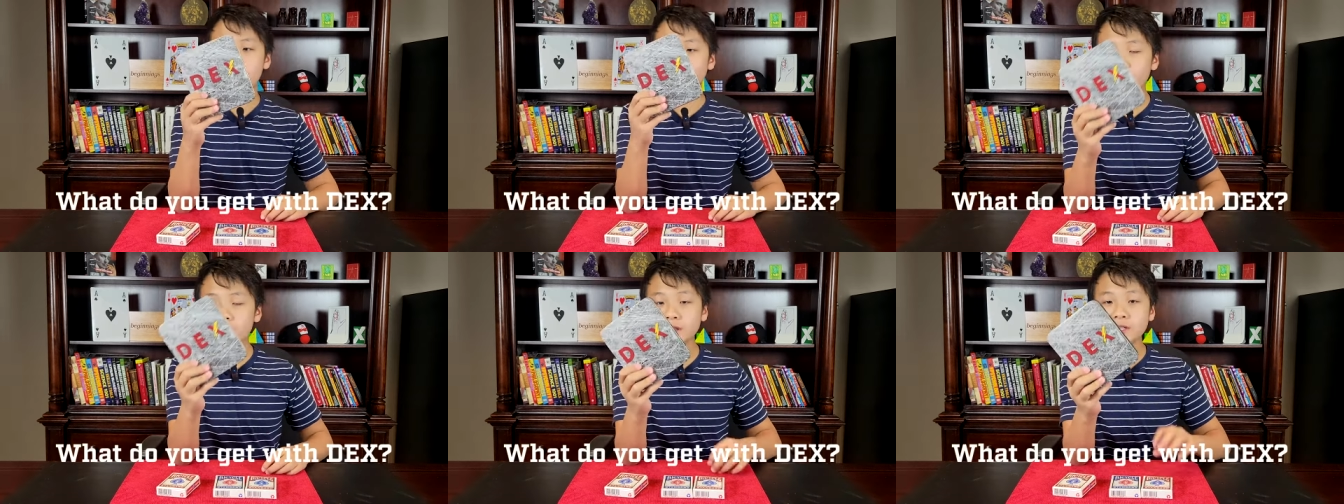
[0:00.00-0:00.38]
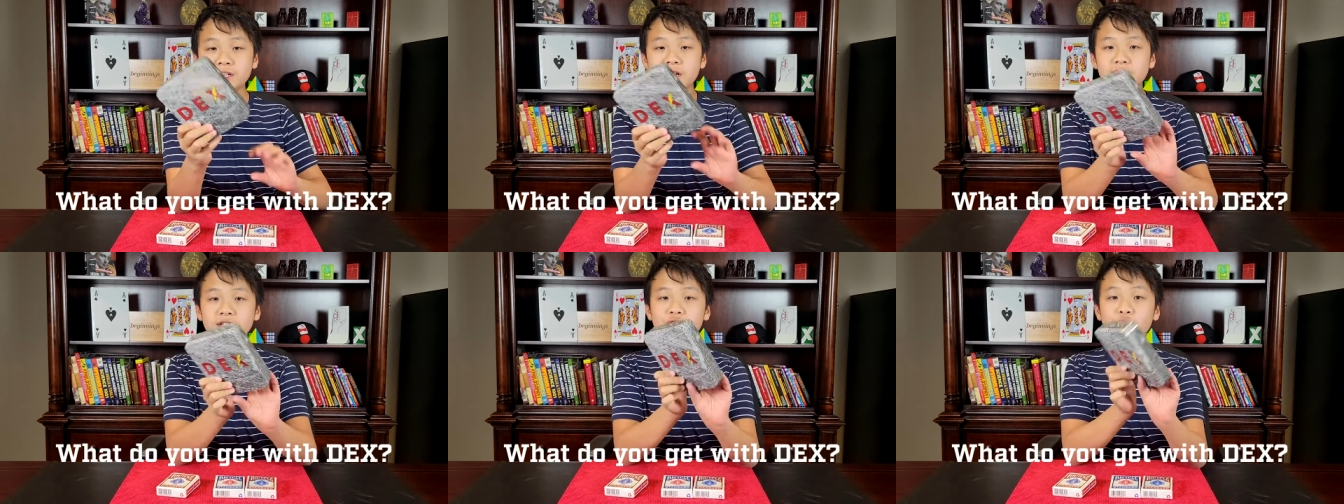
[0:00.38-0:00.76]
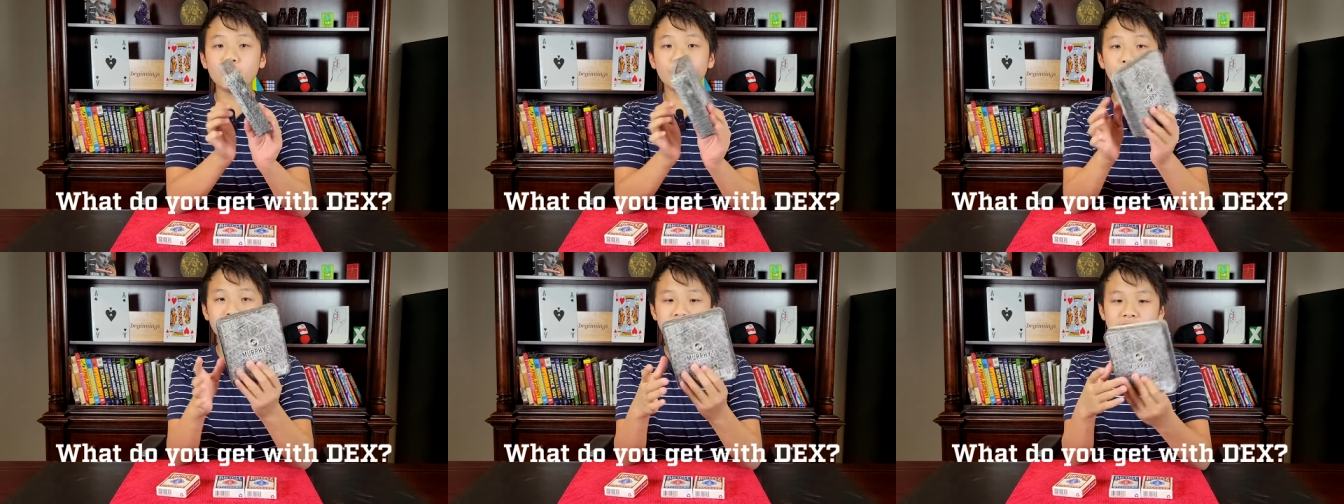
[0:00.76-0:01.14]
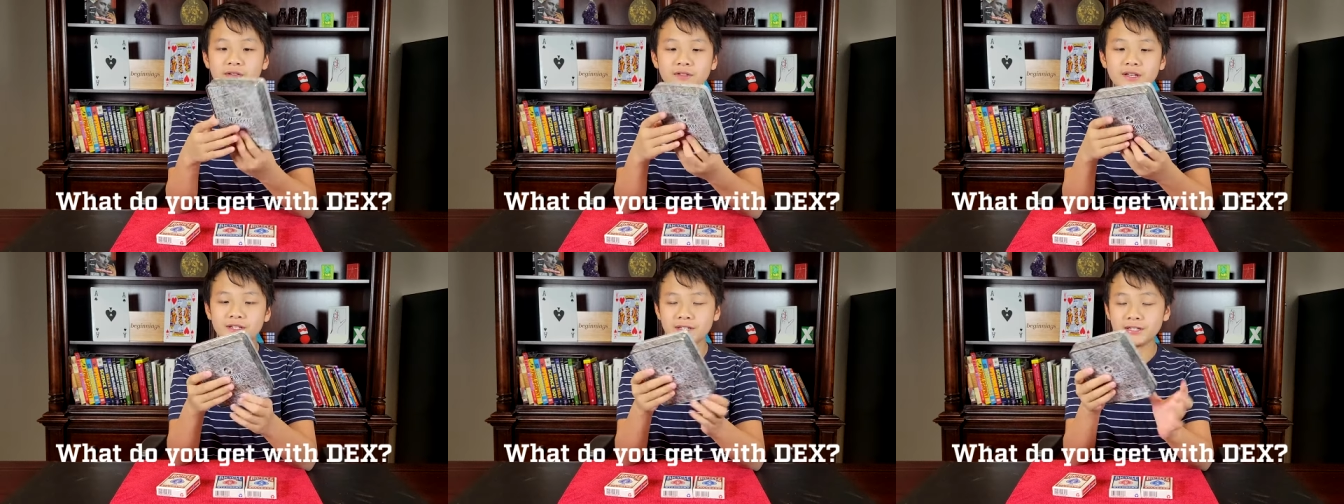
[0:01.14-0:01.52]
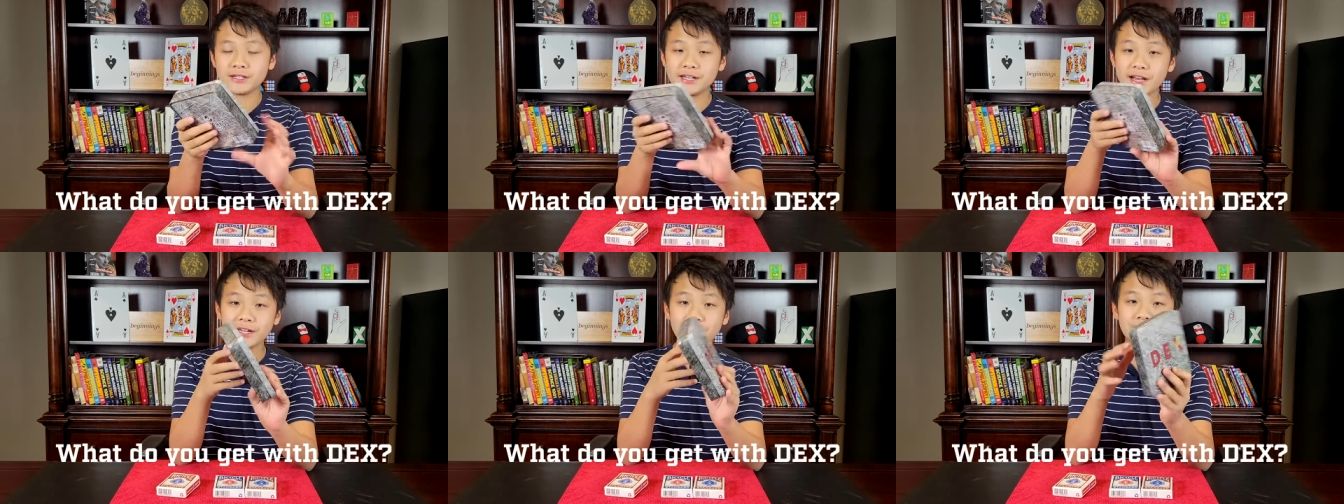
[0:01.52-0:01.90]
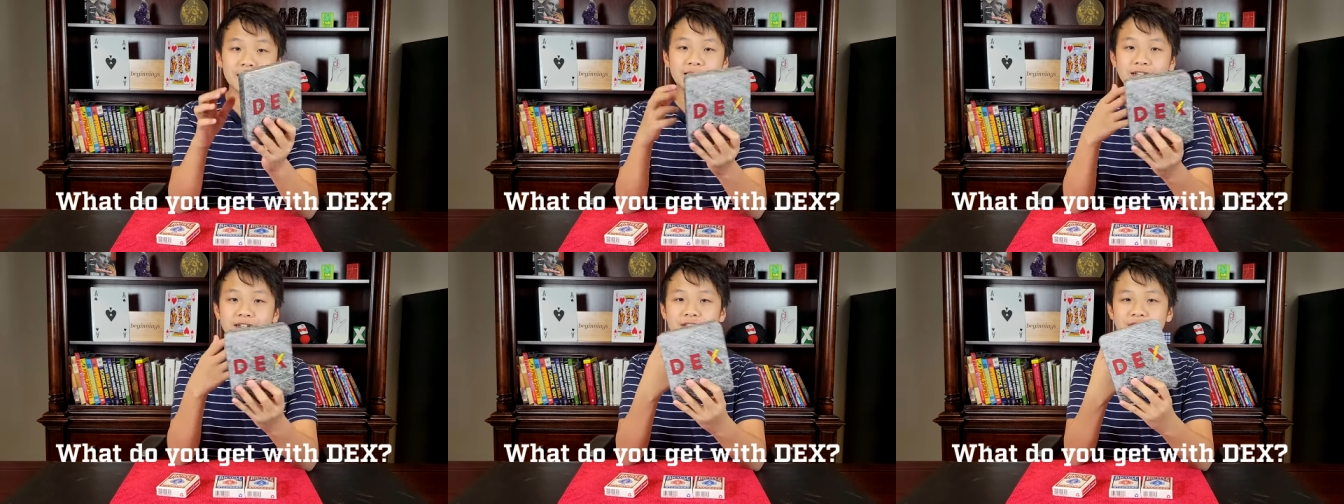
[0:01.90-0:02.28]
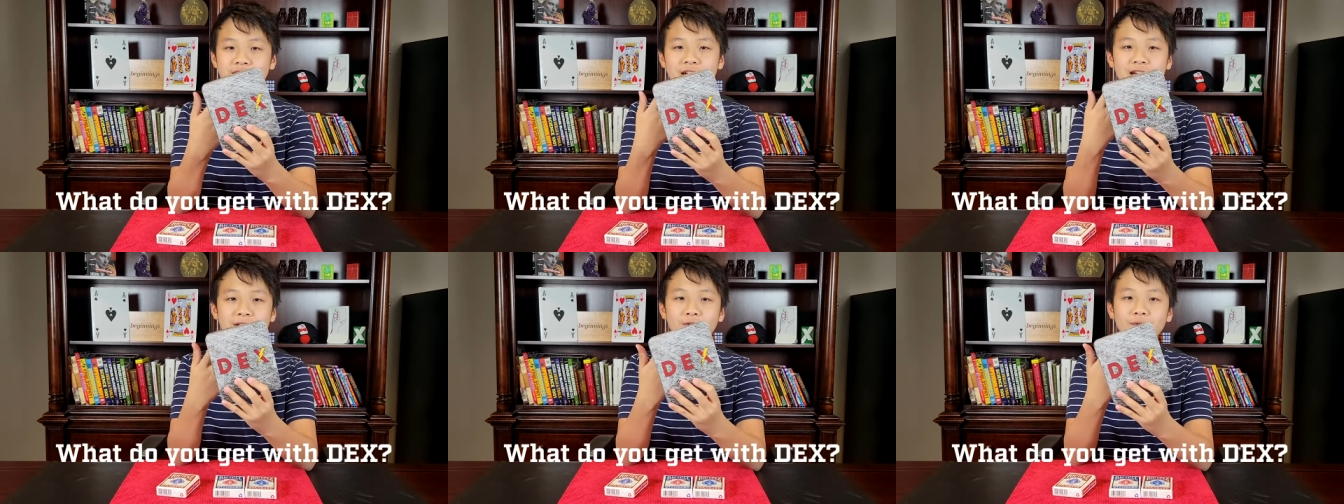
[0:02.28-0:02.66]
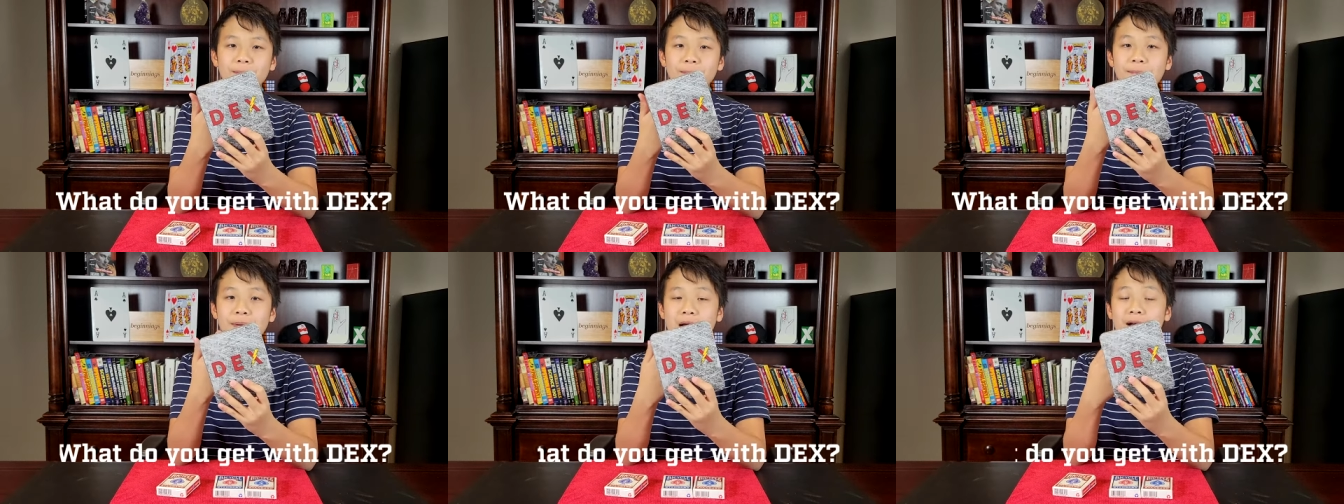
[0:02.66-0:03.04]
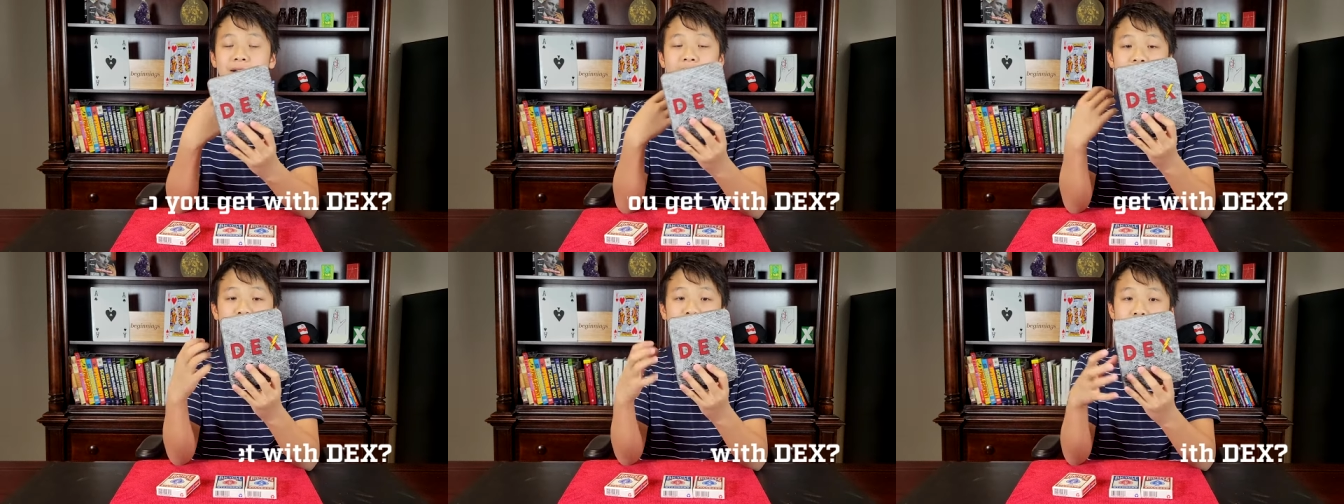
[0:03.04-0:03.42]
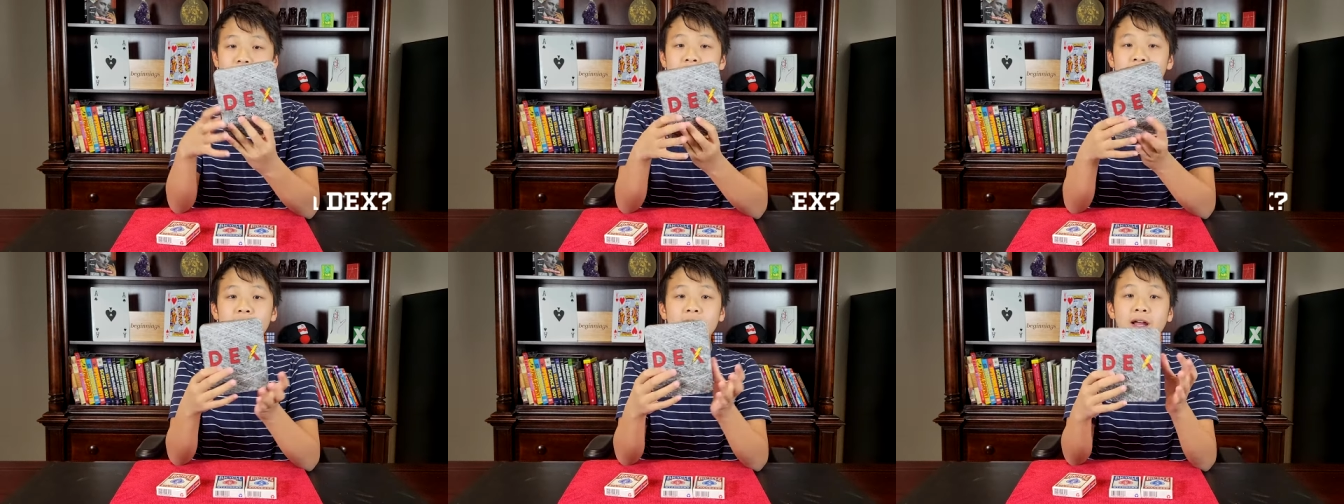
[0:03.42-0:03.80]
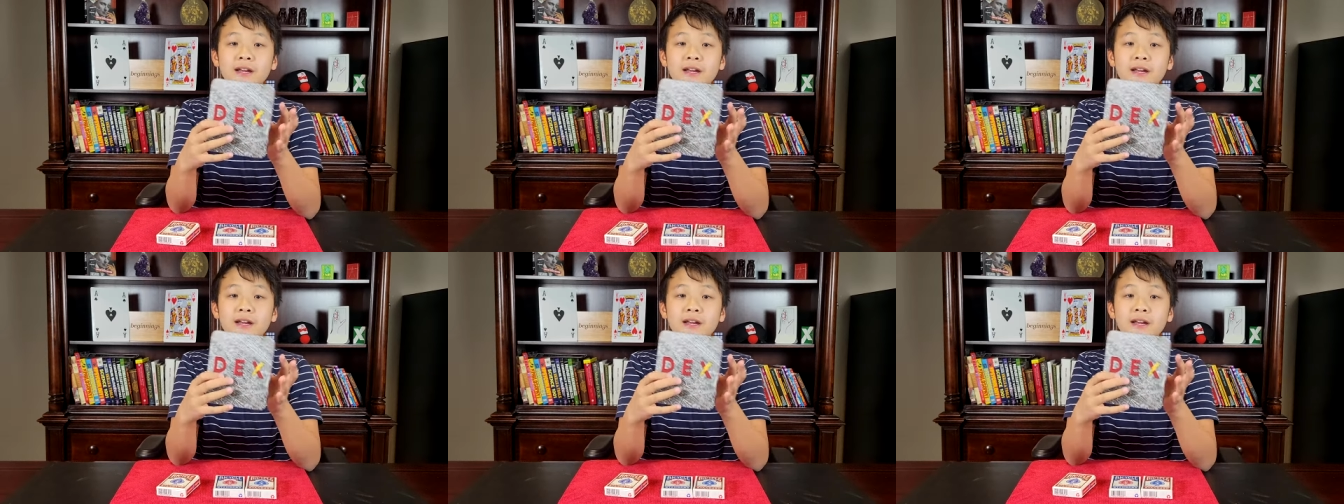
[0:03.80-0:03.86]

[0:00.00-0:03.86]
With Dex, you will receive this tin style packaging,